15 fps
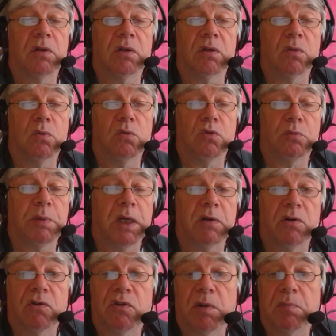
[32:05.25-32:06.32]

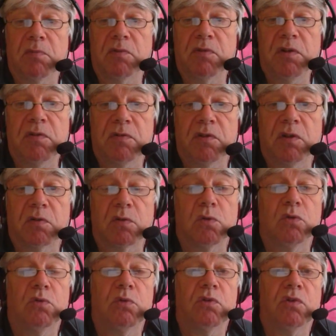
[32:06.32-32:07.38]
horsepower 750, of
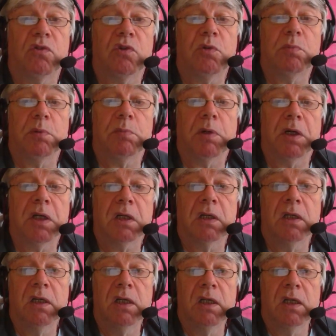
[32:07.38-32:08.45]
course, was a super
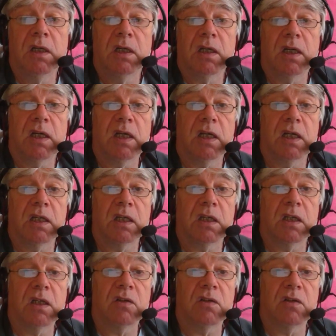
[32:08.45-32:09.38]
bike. And